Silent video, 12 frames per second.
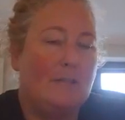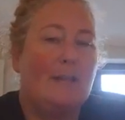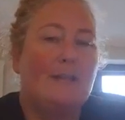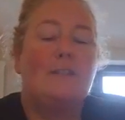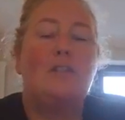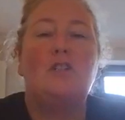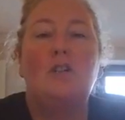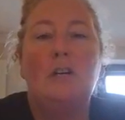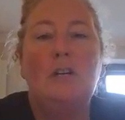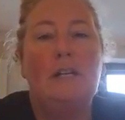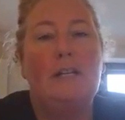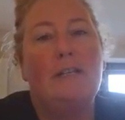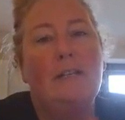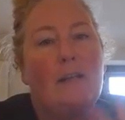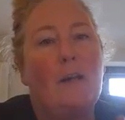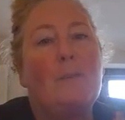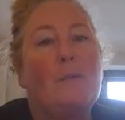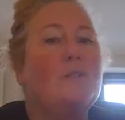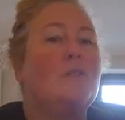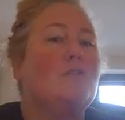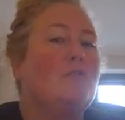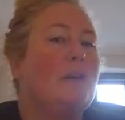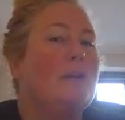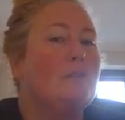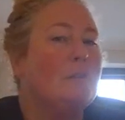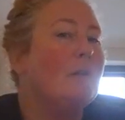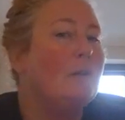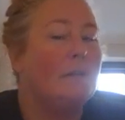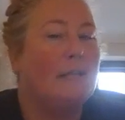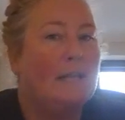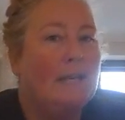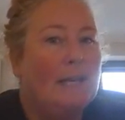that's the journey that I put the traders on